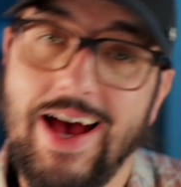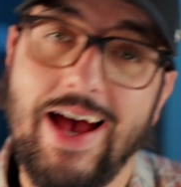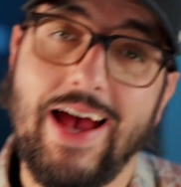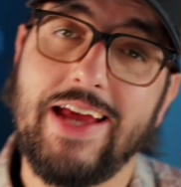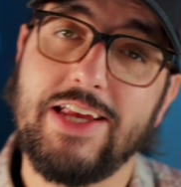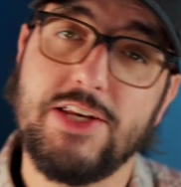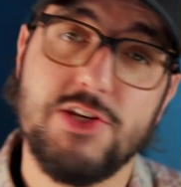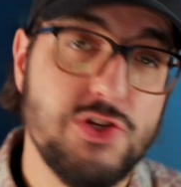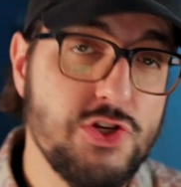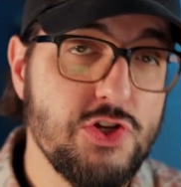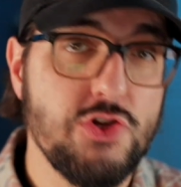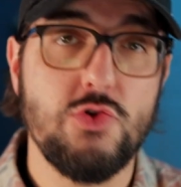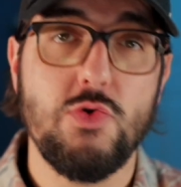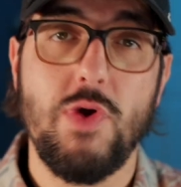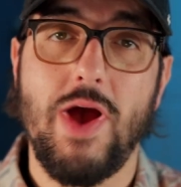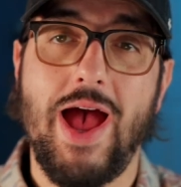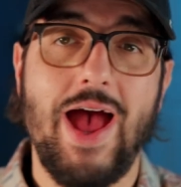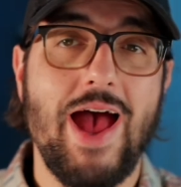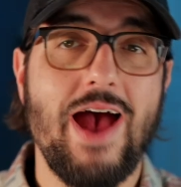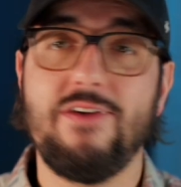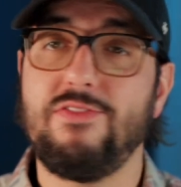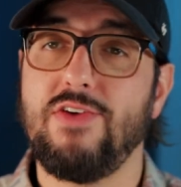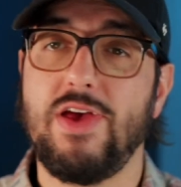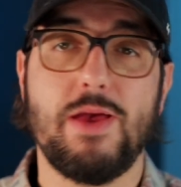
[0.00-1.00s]
I do
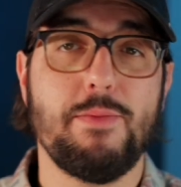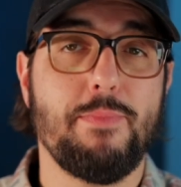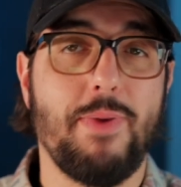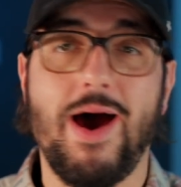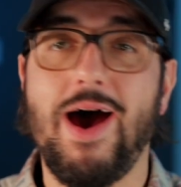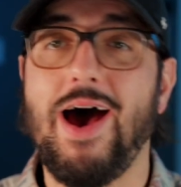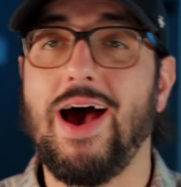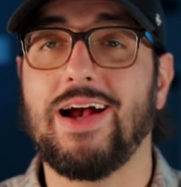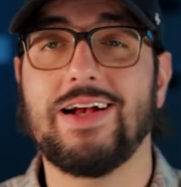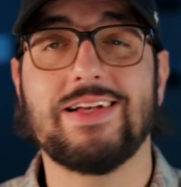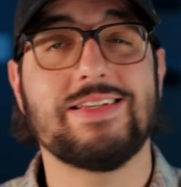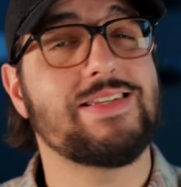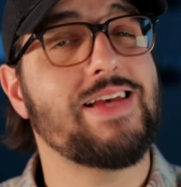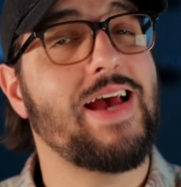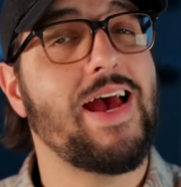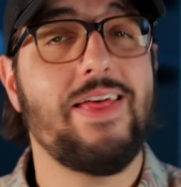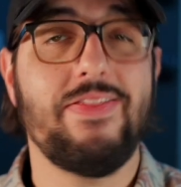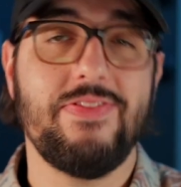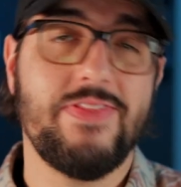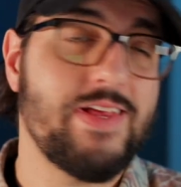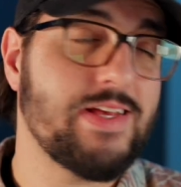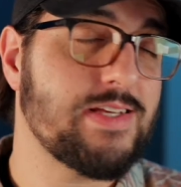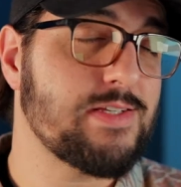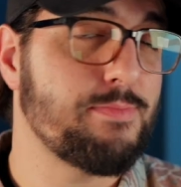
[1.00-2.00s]
have a box,
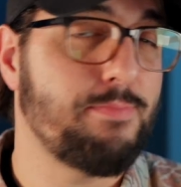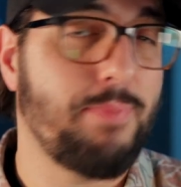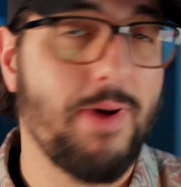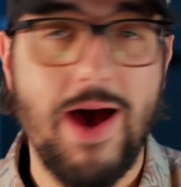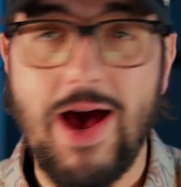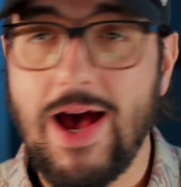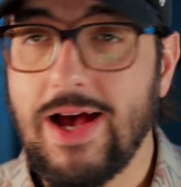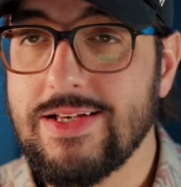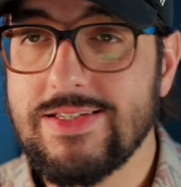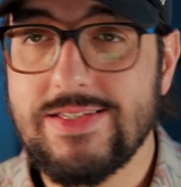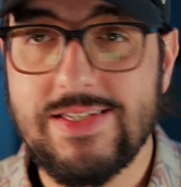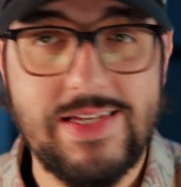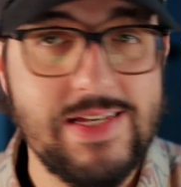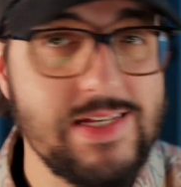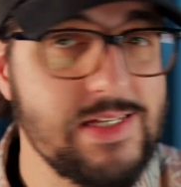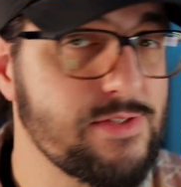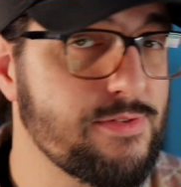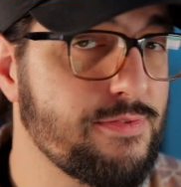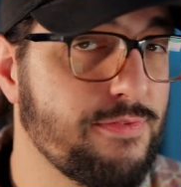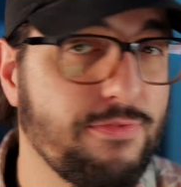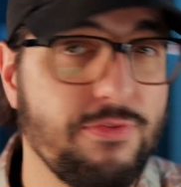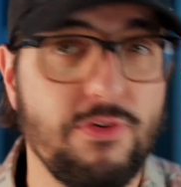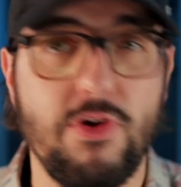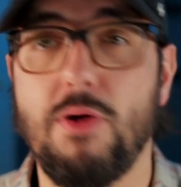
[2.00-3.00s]
and this box
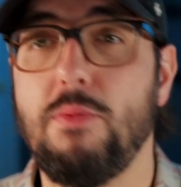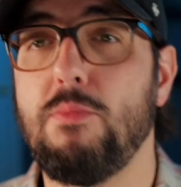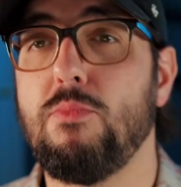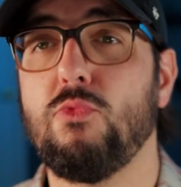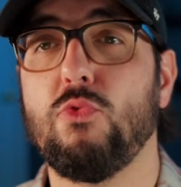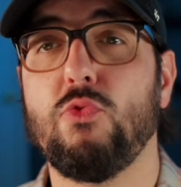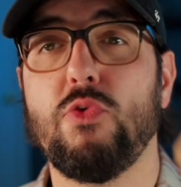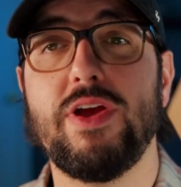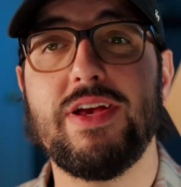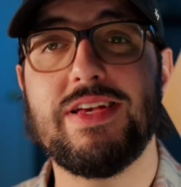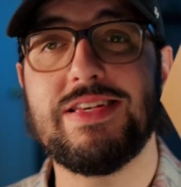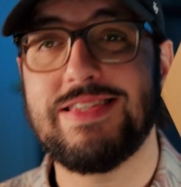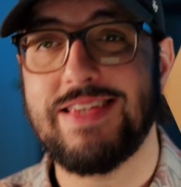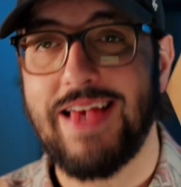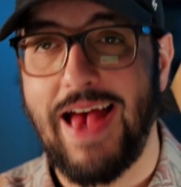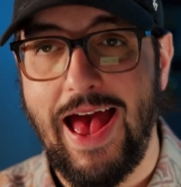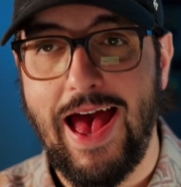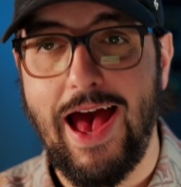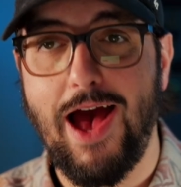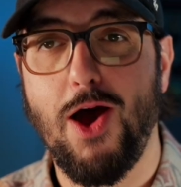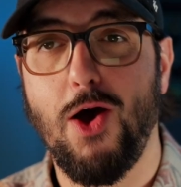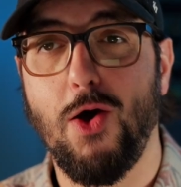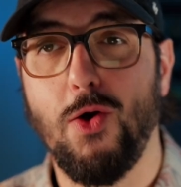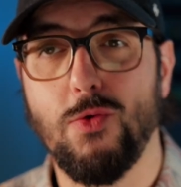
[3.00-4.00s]
is from
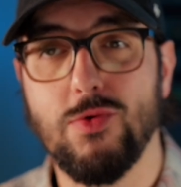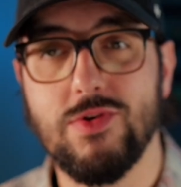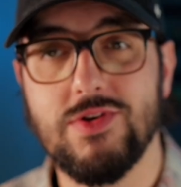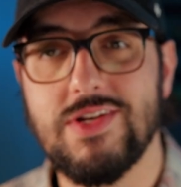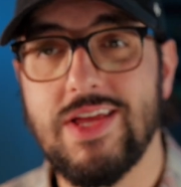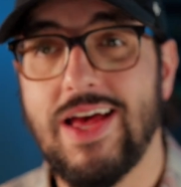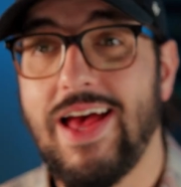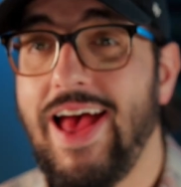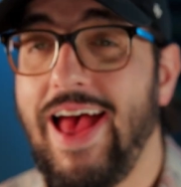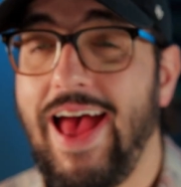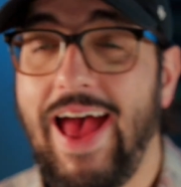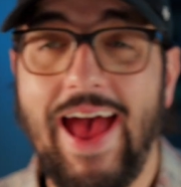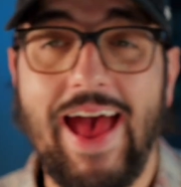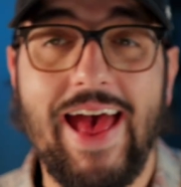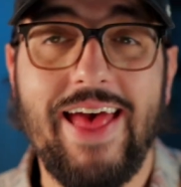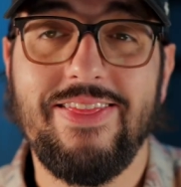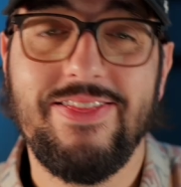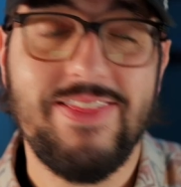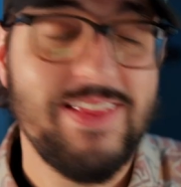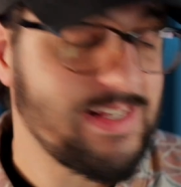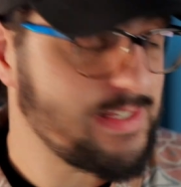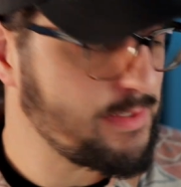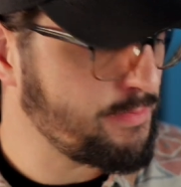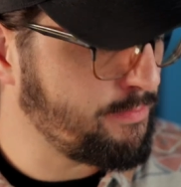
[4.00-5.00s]
ReSound,
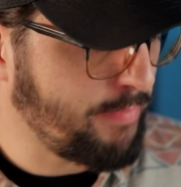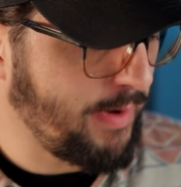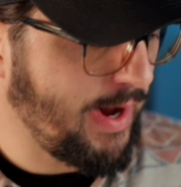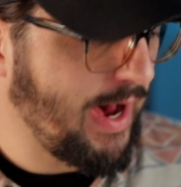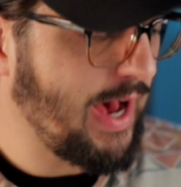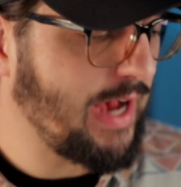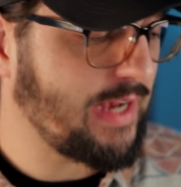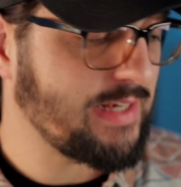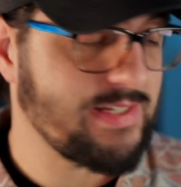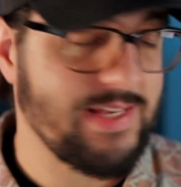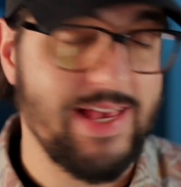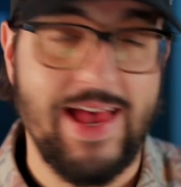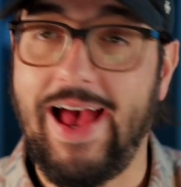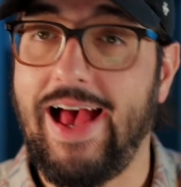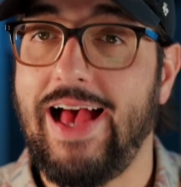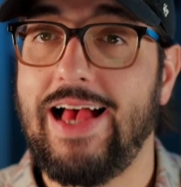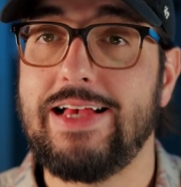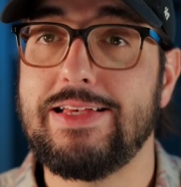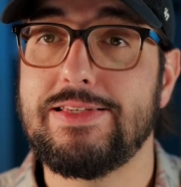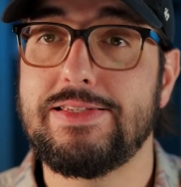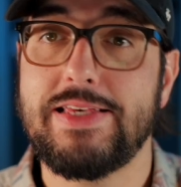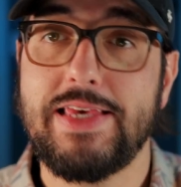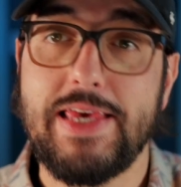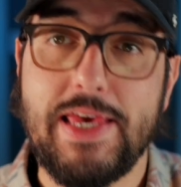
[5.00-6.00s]
and this box
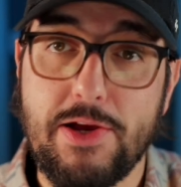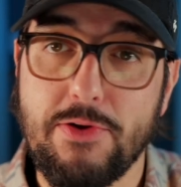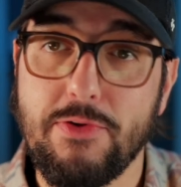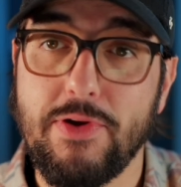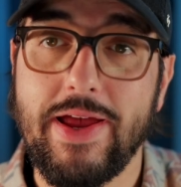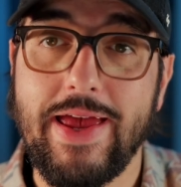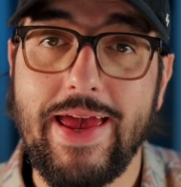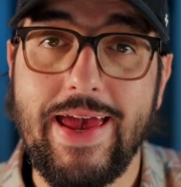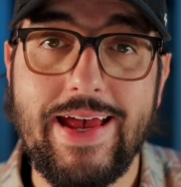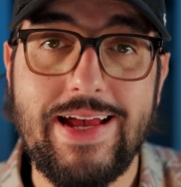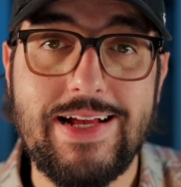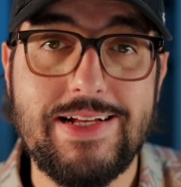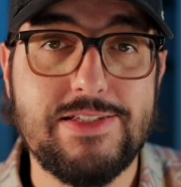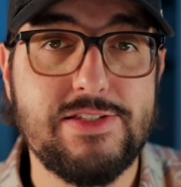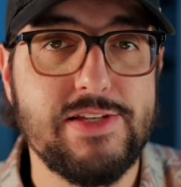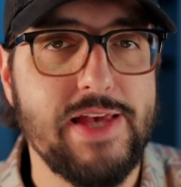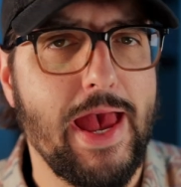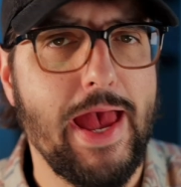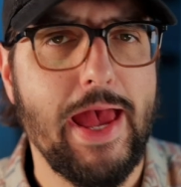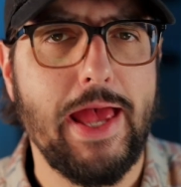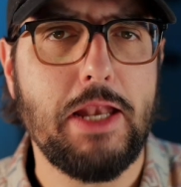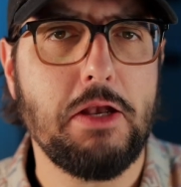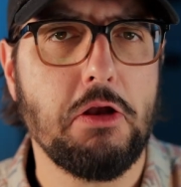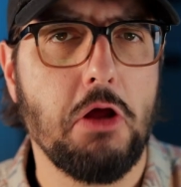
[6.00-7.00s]
has hearing aids
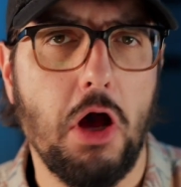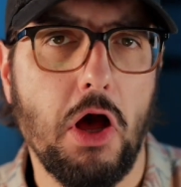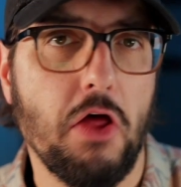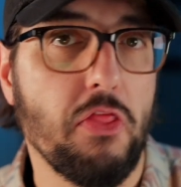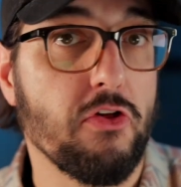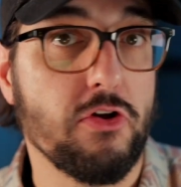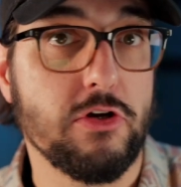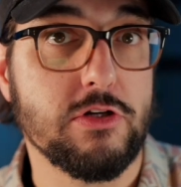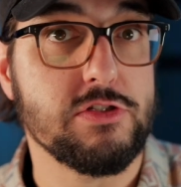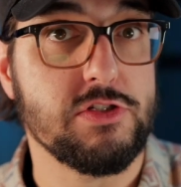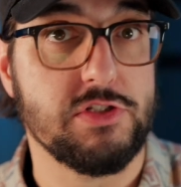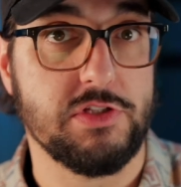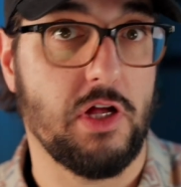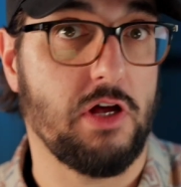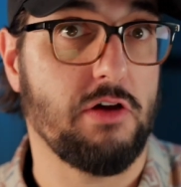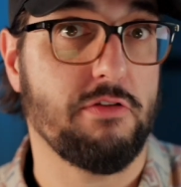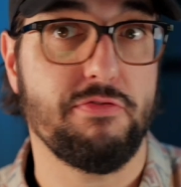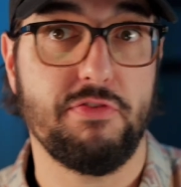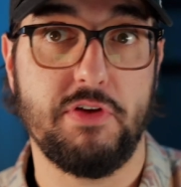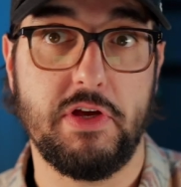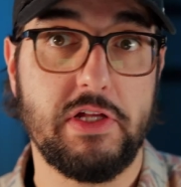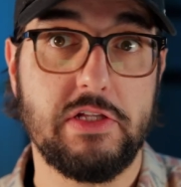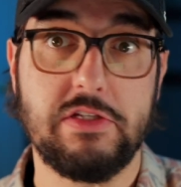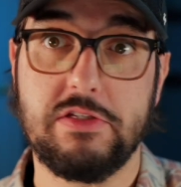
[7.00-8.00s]
and other
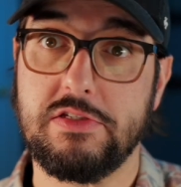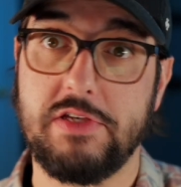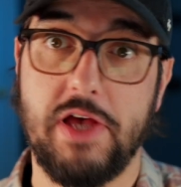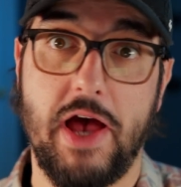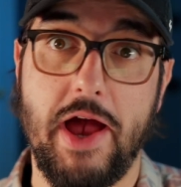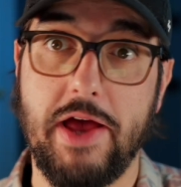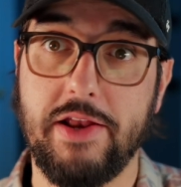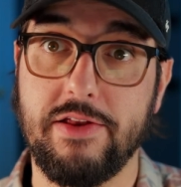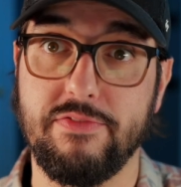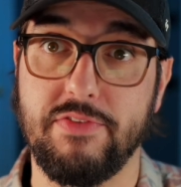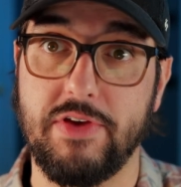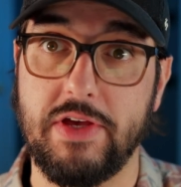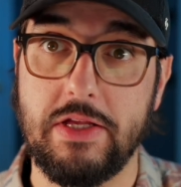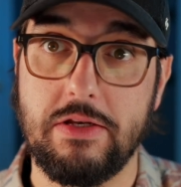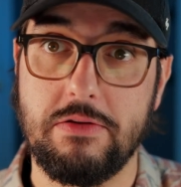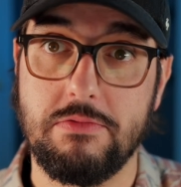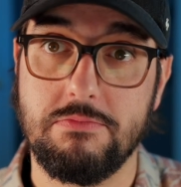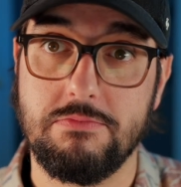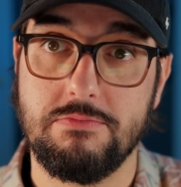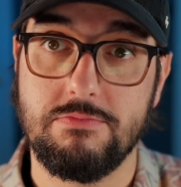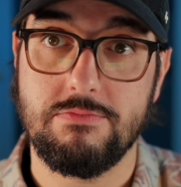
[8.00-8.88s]
stuff inside of it.